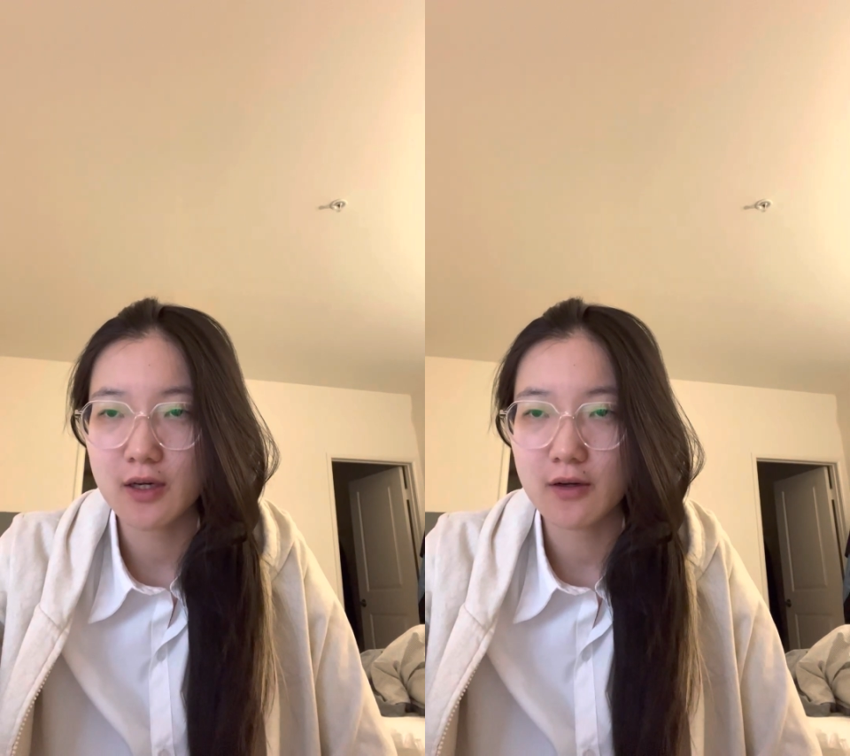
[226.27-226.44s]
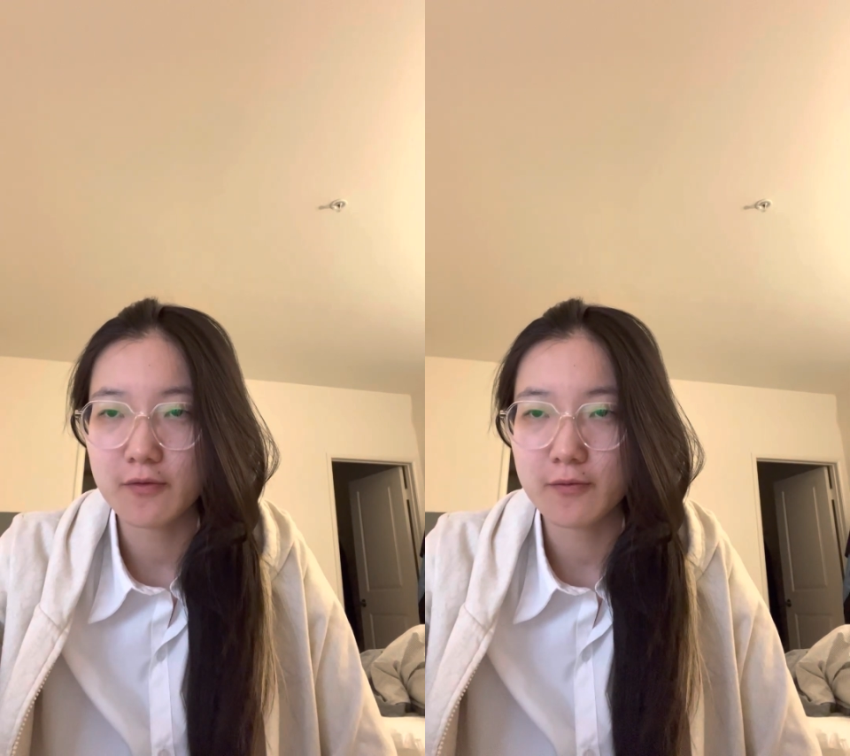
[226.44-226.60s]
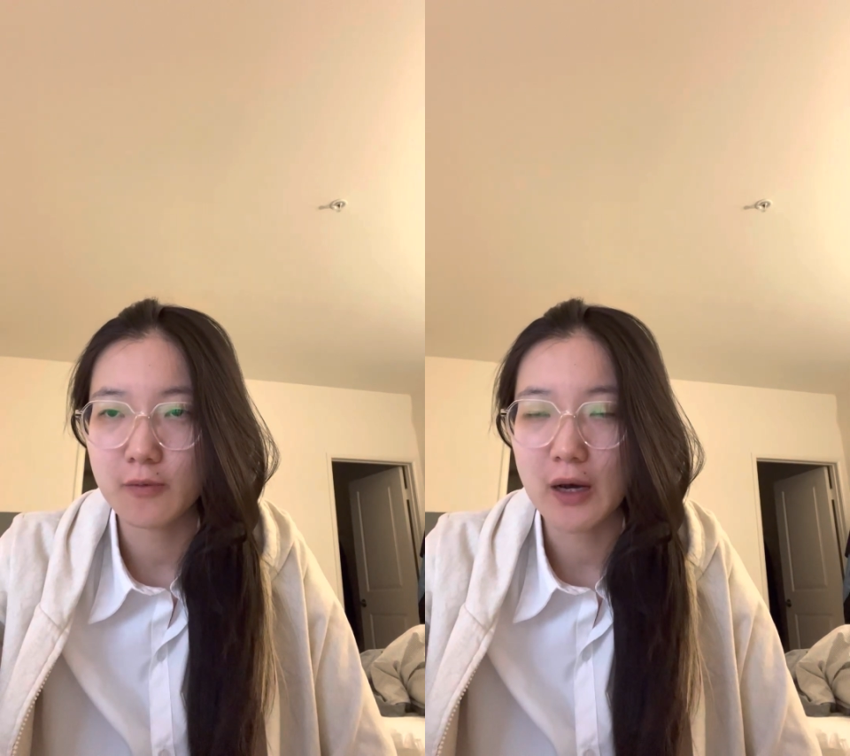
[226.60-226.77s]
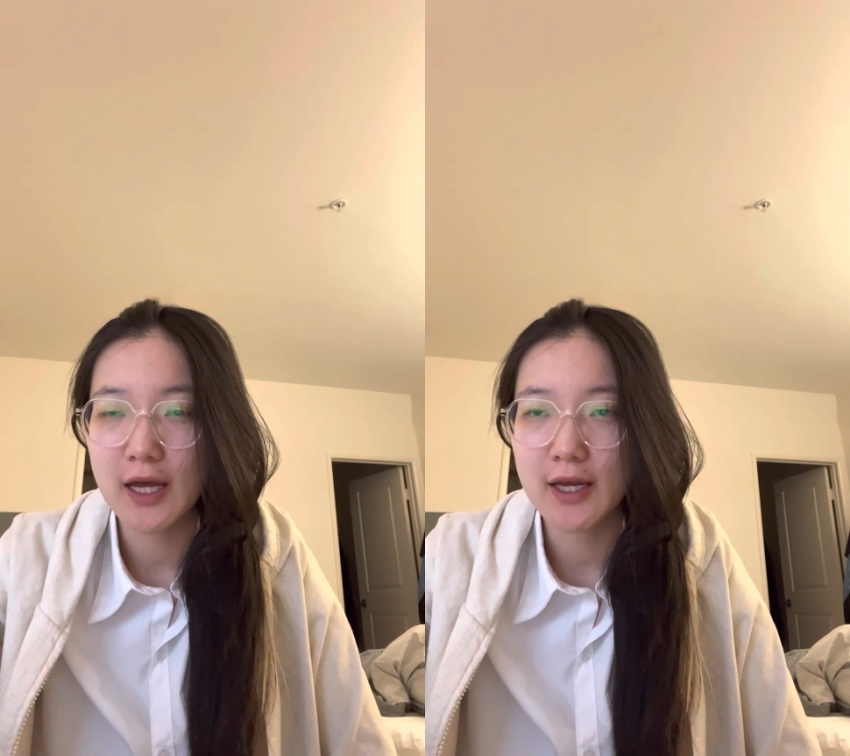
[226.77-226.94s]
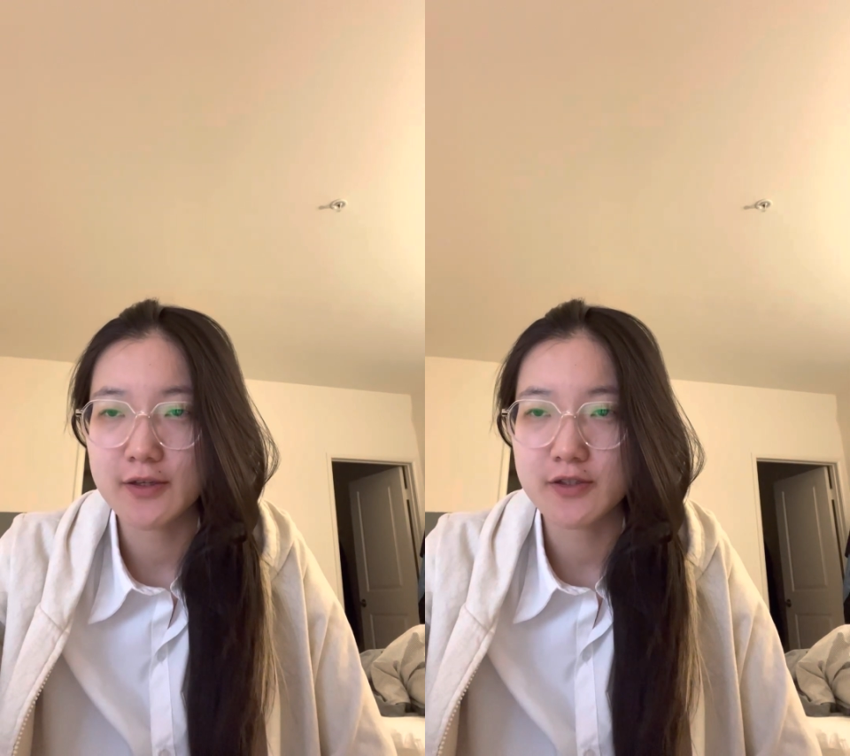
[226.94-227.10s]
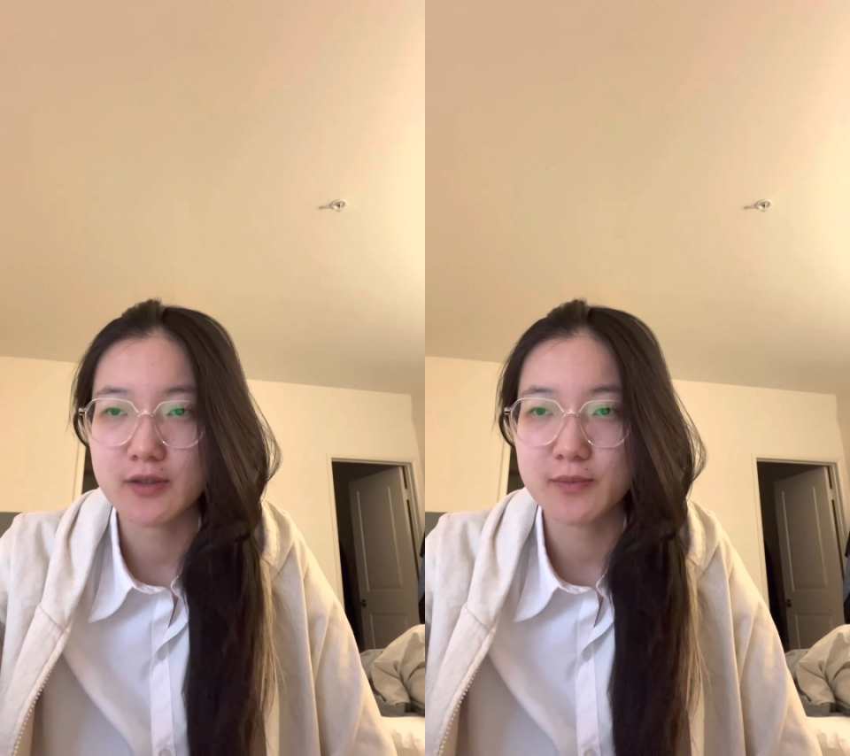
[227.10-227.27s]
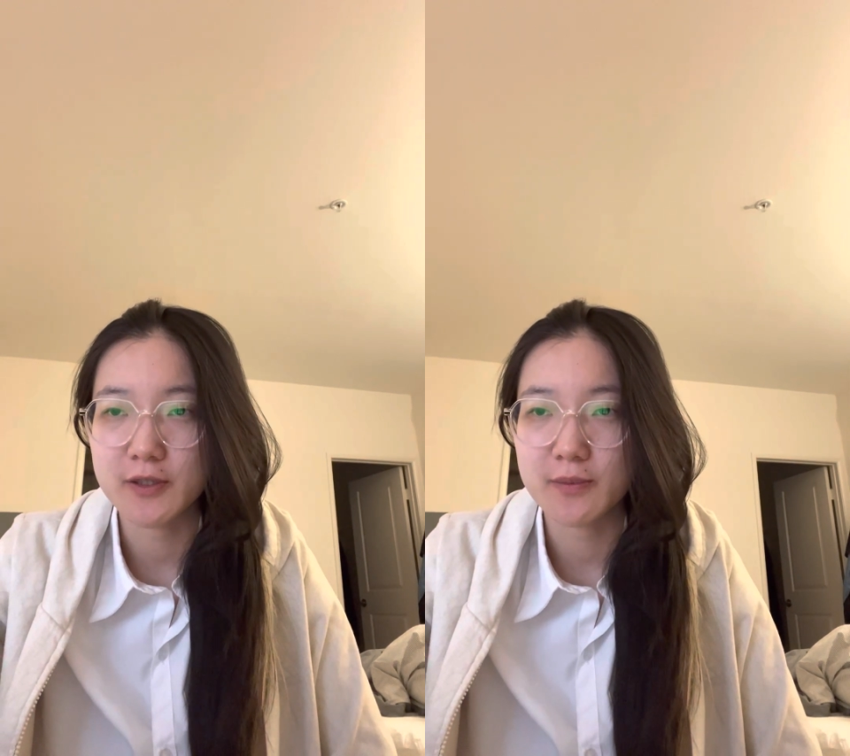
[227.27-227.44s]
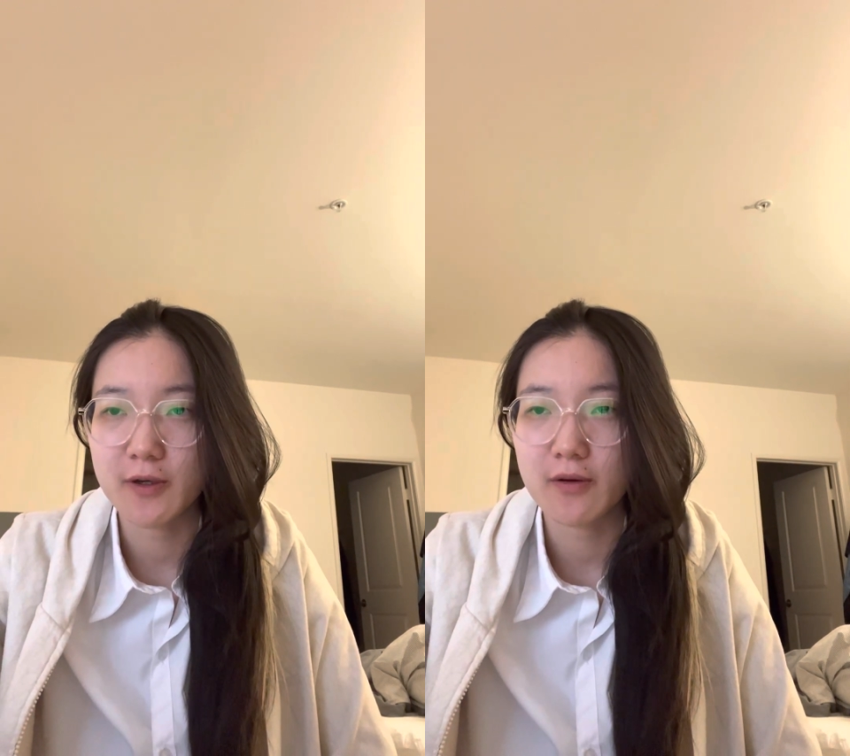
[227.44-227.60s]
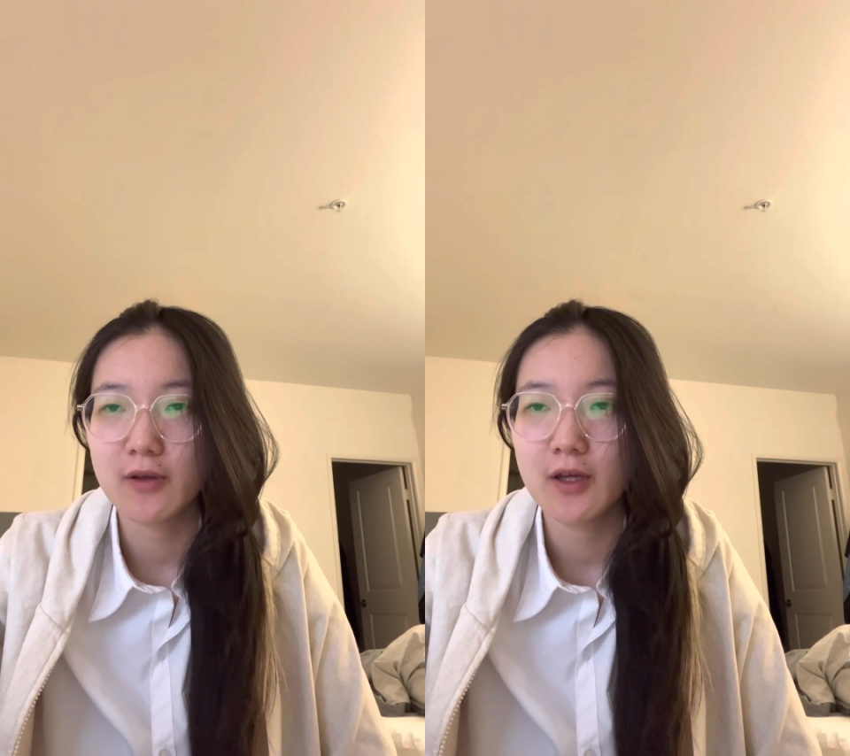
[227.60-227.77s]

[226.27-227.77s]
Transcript: of 100 people.